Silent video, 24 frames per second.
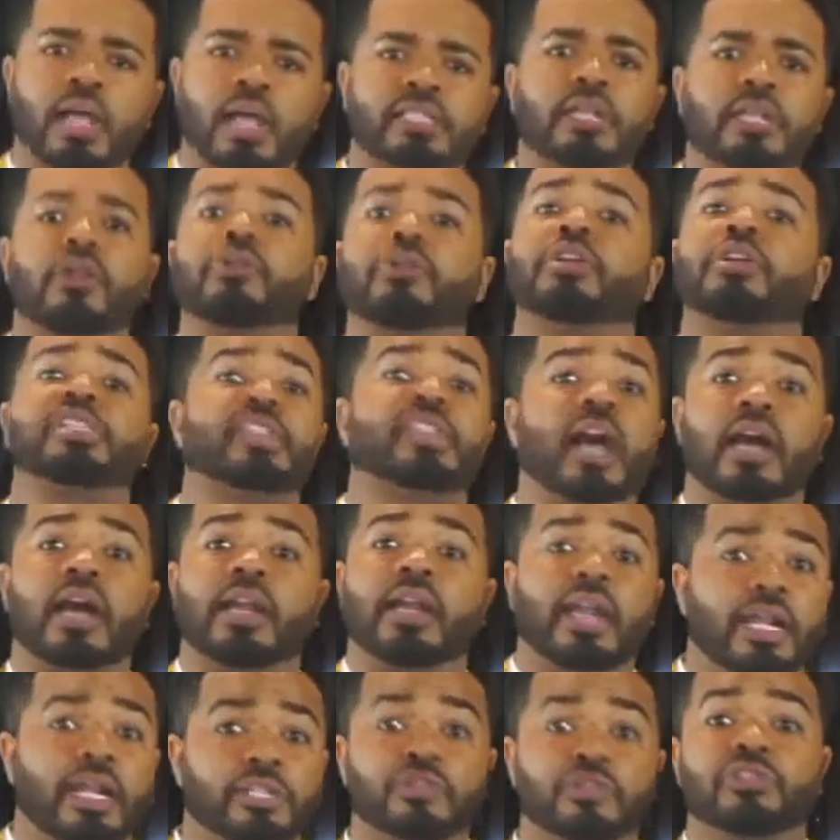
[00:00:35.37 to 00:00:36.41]
I know you're tired of
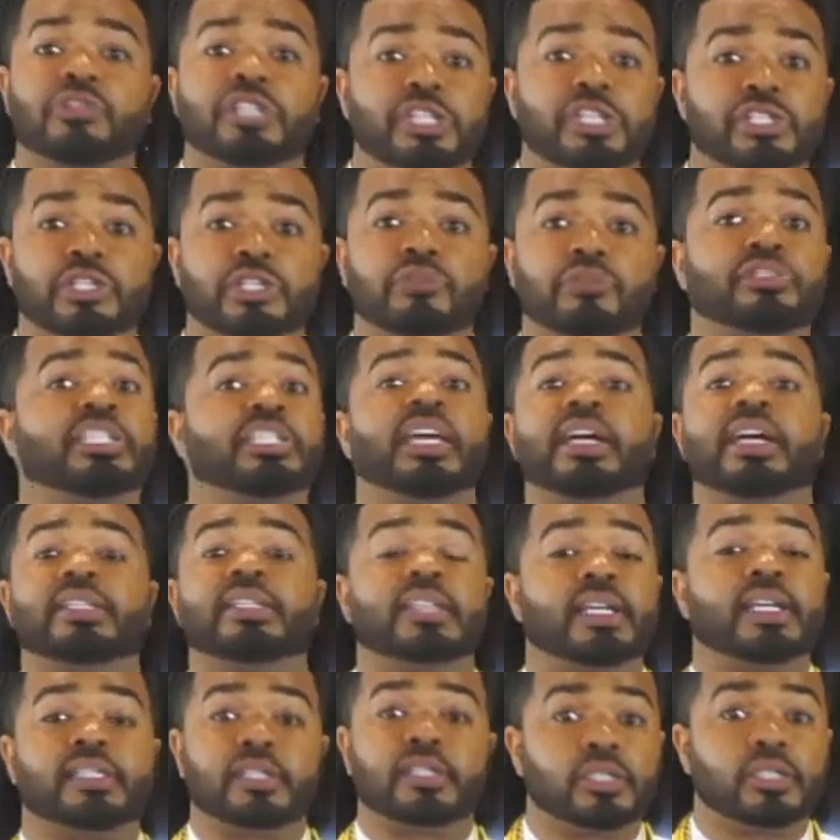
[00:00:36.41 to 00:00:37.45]
that traditional dead
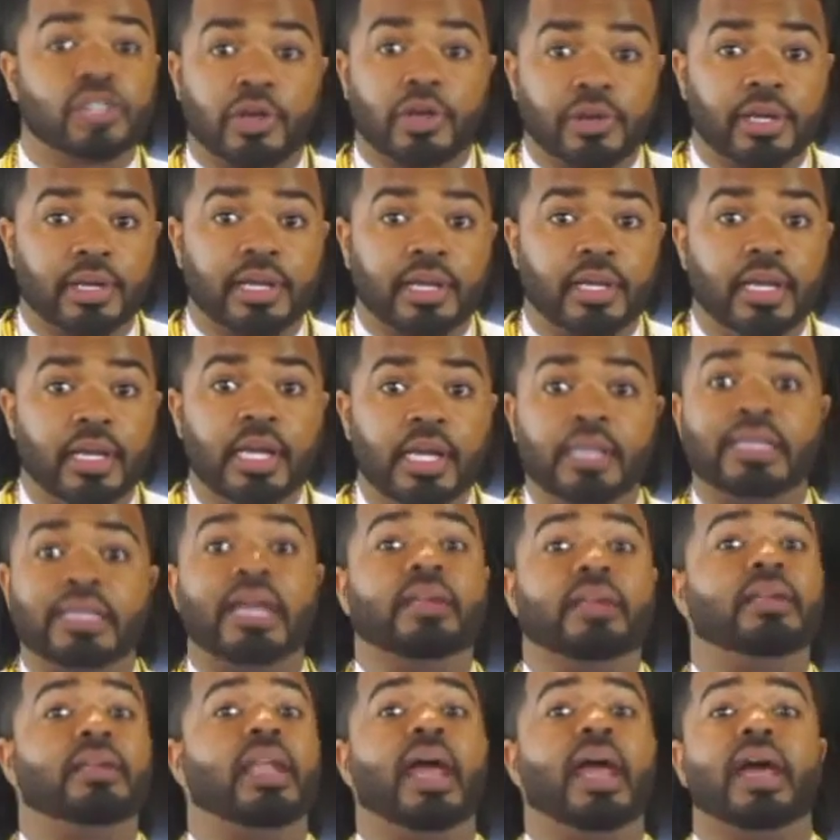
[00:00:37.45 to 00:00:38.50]
tasting turkey, that
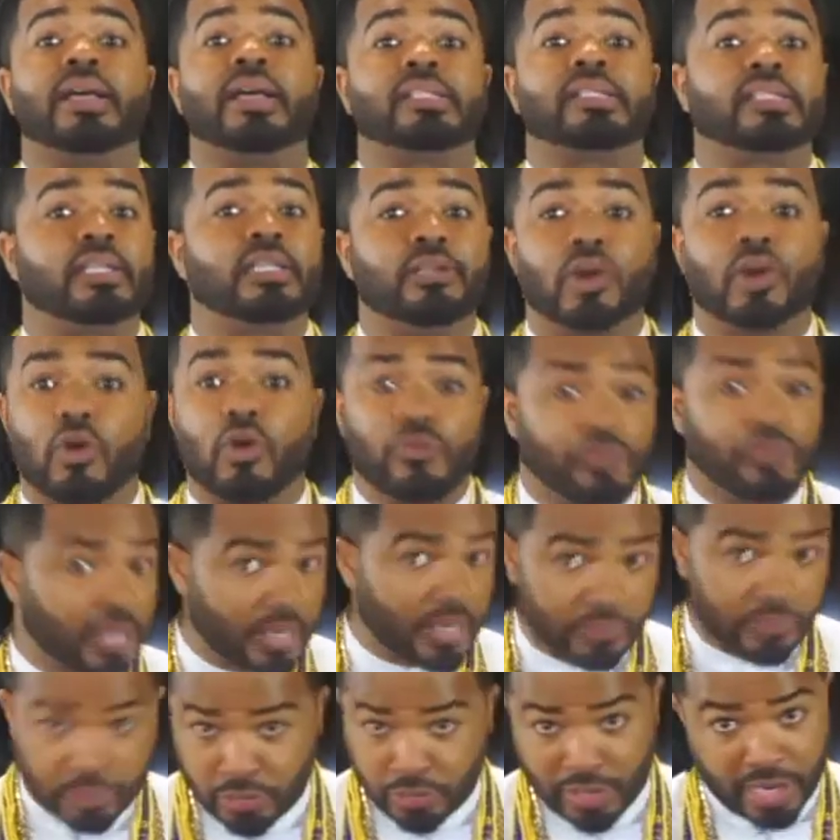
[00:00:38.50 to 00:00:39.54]
nasty, no
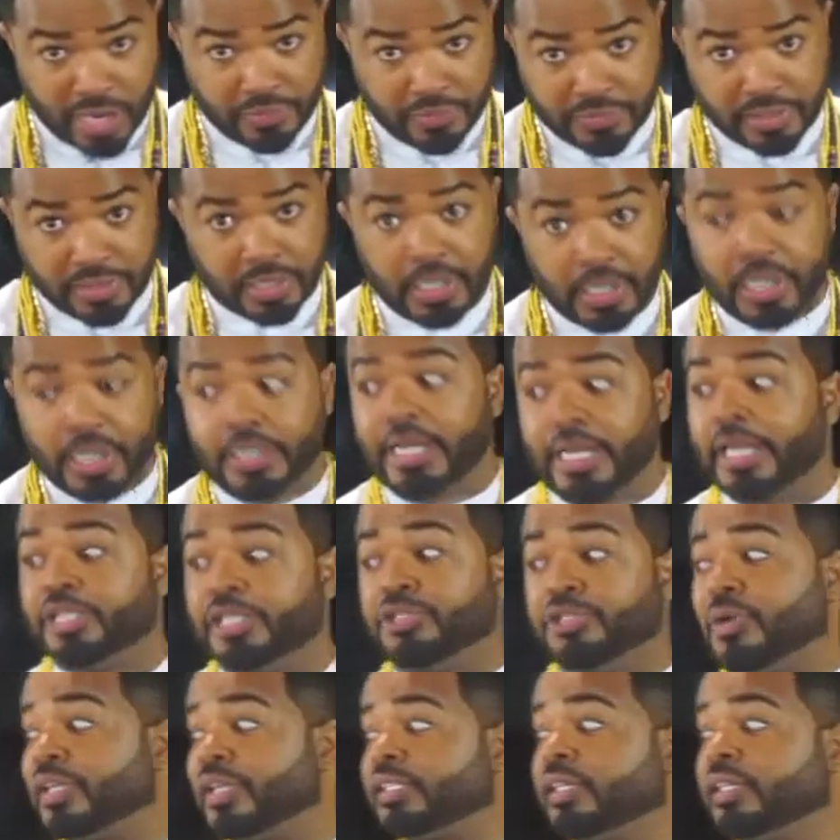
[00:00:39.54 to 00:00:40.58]
flavor gravy, that
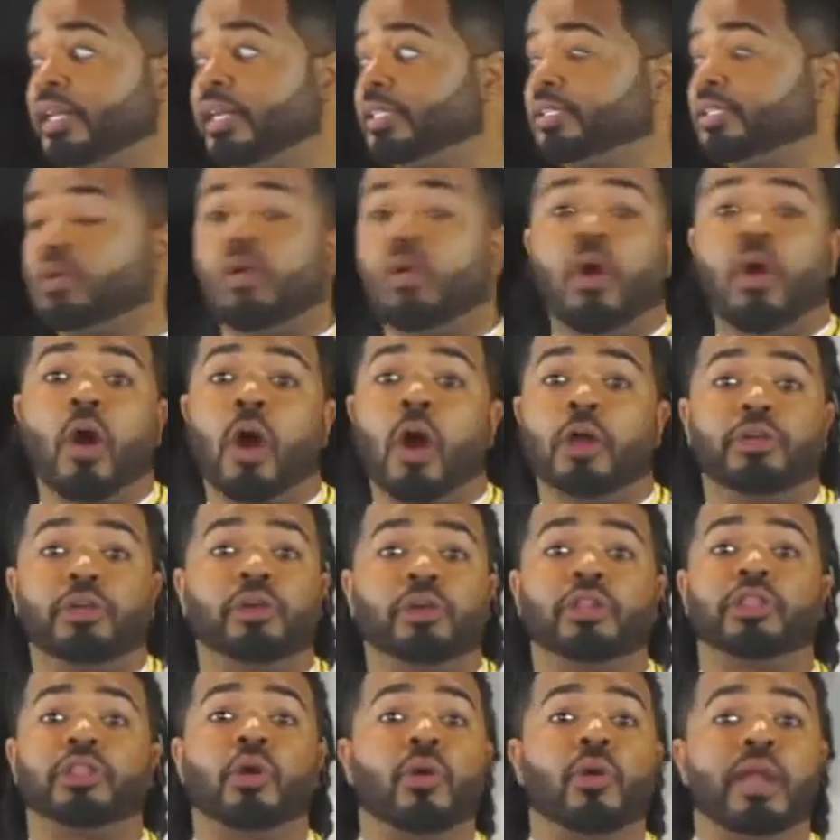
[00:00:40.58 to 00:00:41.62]
dressing that's so hard you can
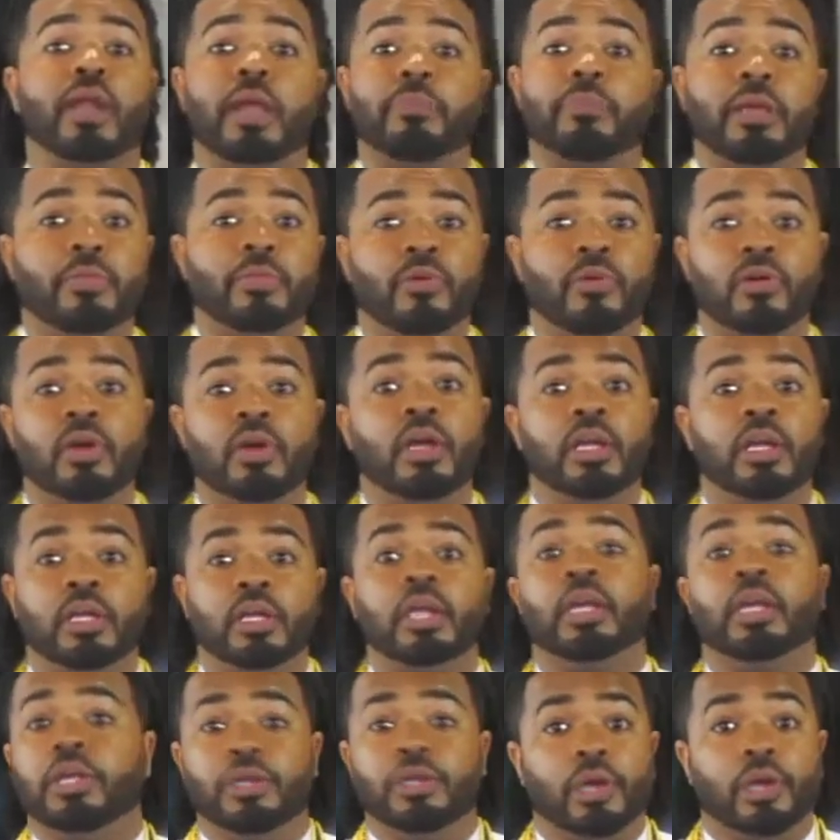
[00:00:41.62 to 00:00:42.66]
throw it at people.
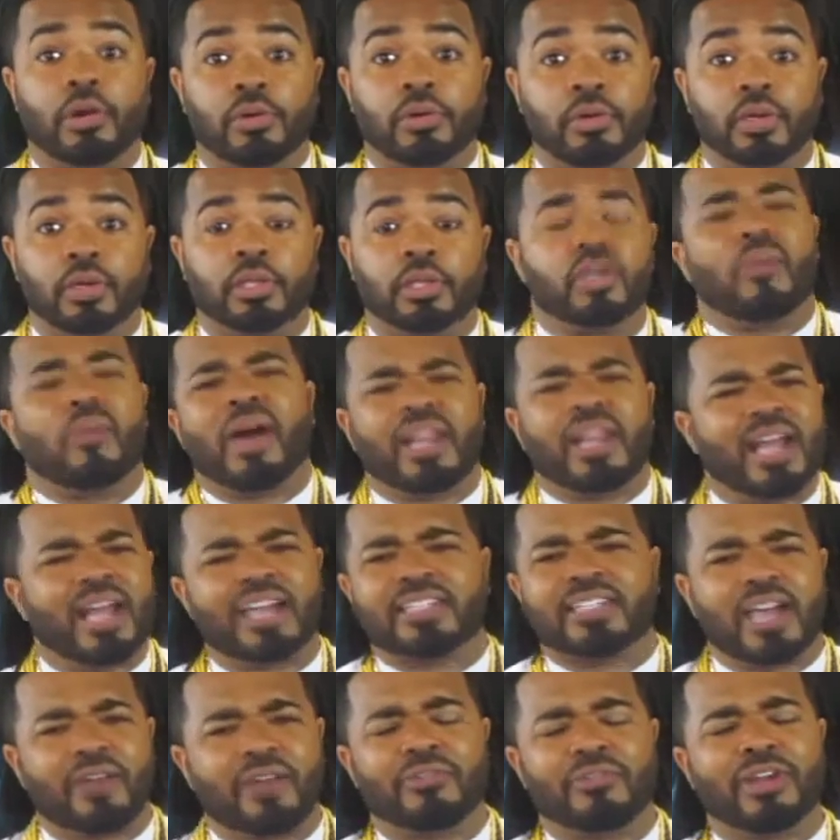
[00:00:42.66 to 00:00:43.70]
You know, nobody got
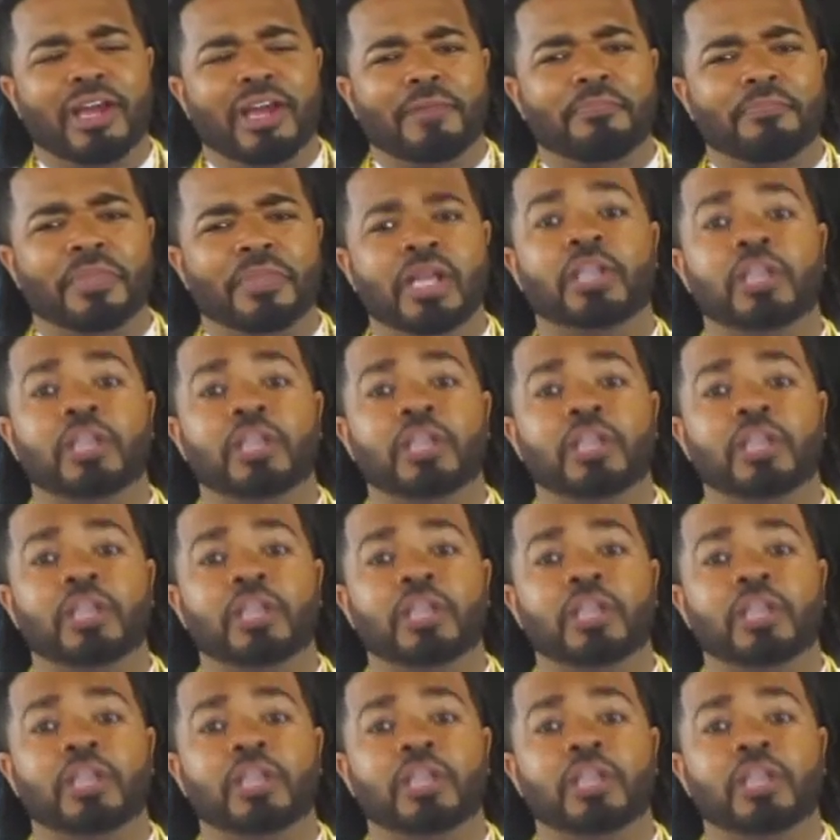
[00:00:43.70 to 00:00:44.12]
time for that.